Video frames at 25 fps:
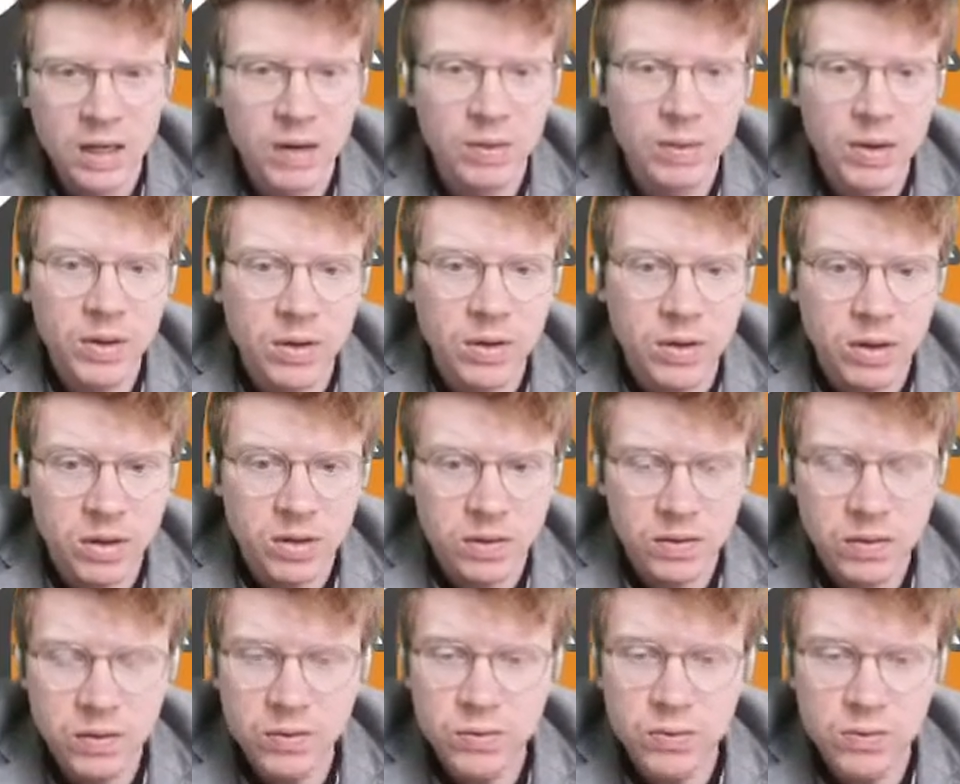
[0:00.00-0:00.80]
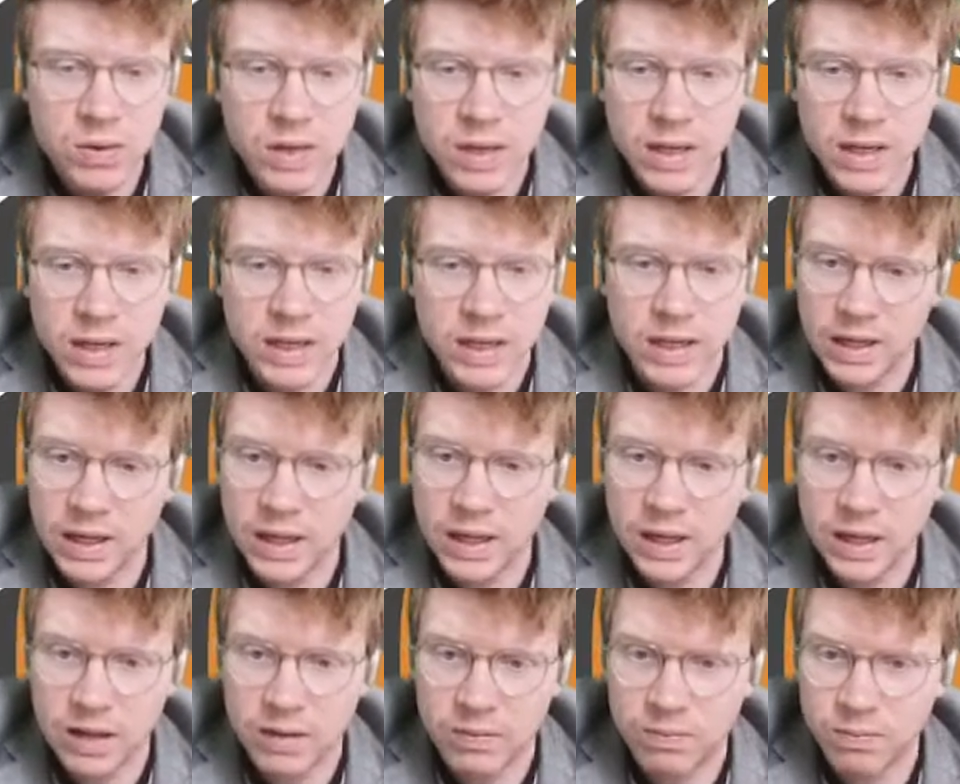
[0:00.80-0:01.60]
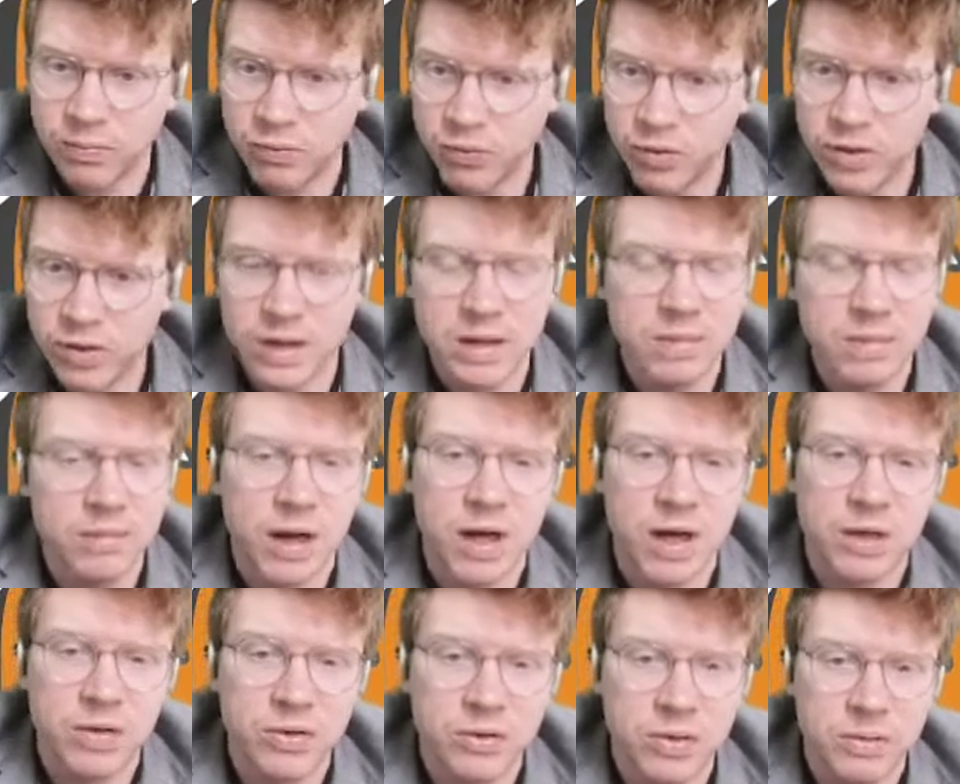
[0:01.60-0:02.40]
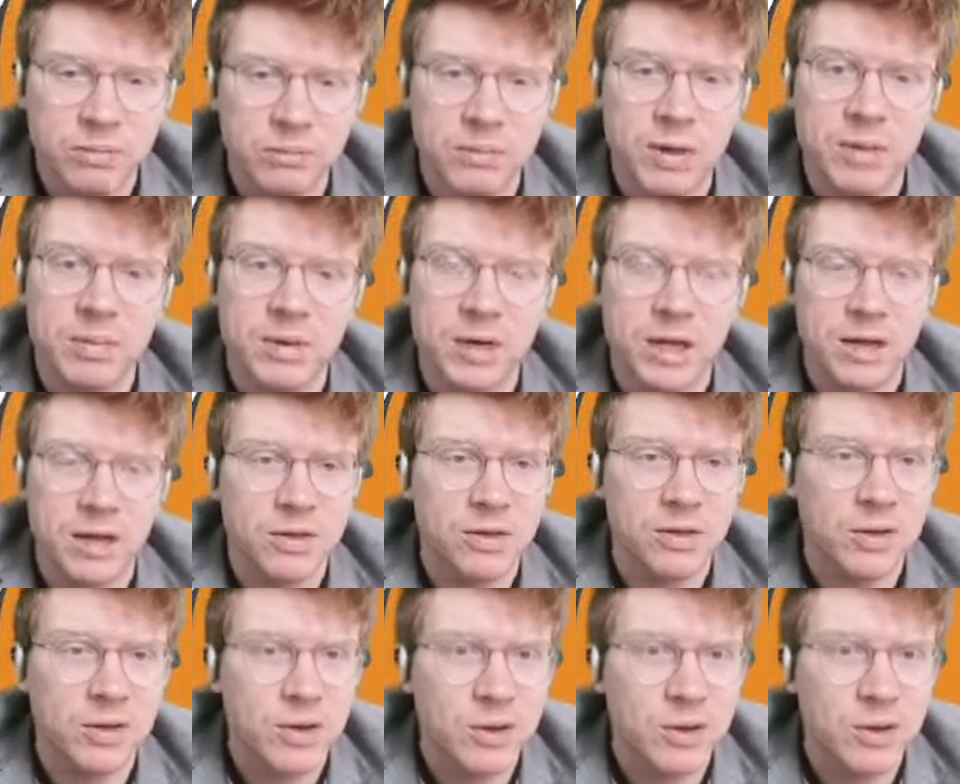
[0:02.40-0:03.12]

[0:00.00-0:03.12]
Now what you can do here is pretty much limitless.